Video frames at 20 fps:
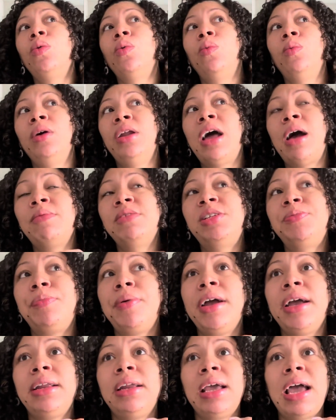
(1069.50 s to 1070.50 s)
when I was
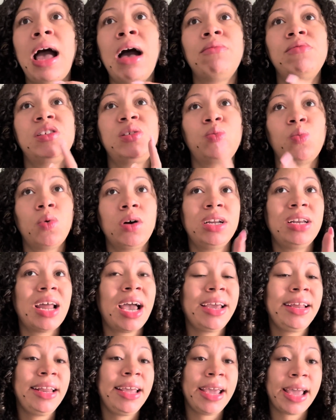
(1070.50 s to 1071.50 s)
pregnant, I was
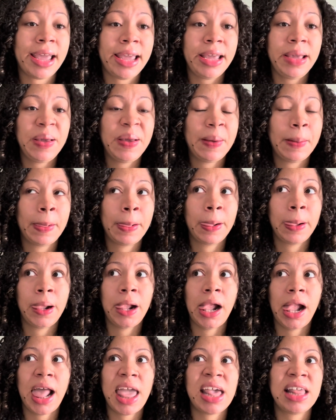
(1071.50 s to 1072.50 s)
198.
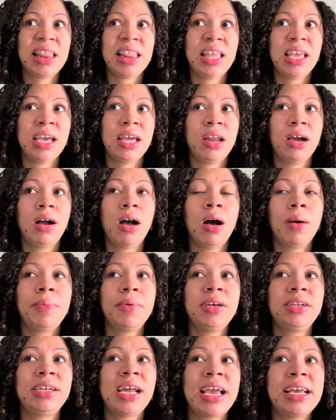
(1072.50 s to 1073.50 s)
And then a
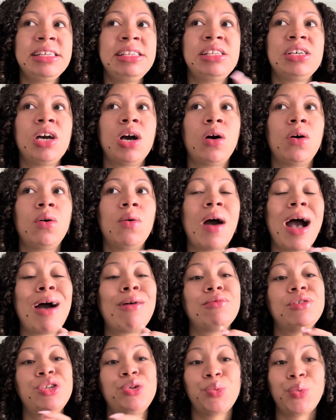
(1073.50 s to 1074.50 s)
couple of days ago, I
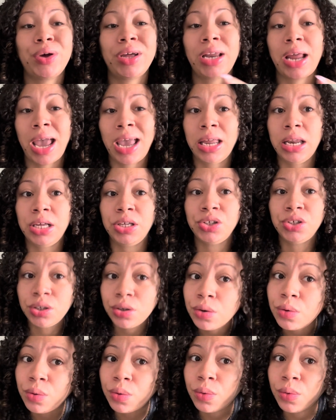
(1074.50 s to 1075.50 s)
was
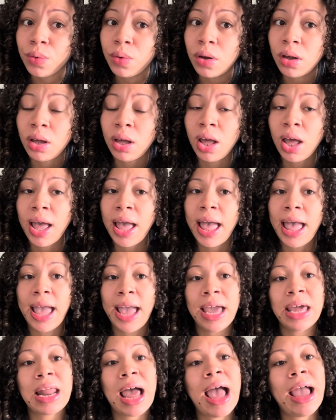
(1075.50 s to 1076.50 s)
182.
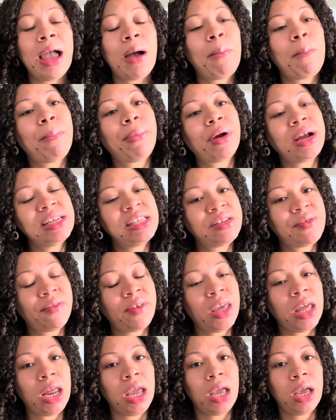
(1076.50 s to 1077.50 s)
And I am
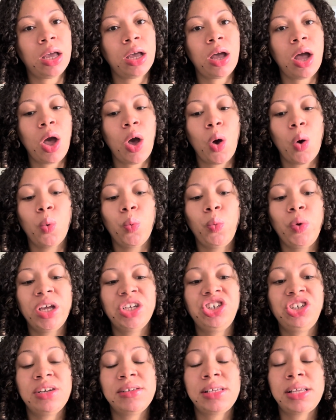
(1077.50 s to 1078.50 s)
breastfeeding,
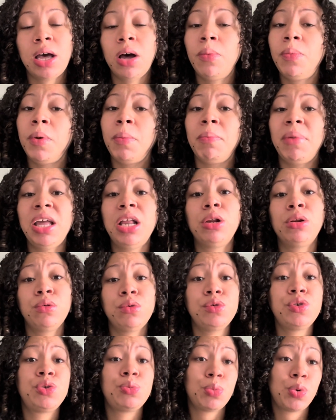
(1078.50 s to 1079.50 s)
which is helping me
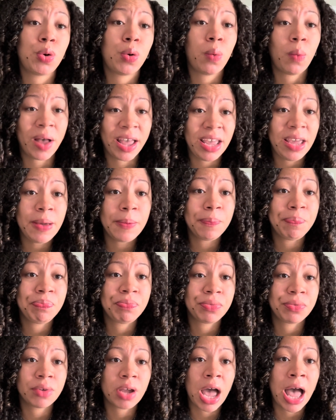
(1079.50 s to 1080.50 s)
lose more weight.
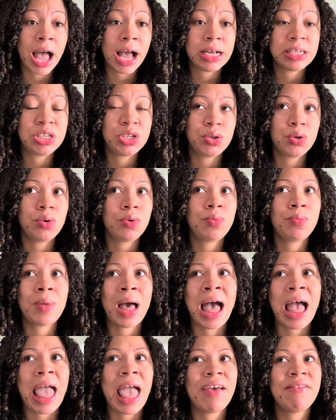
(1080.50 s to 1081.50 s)
I assume
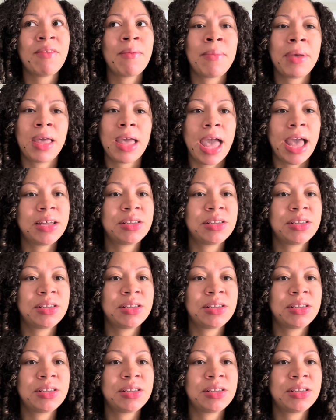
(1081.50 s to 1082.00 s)
I haven't been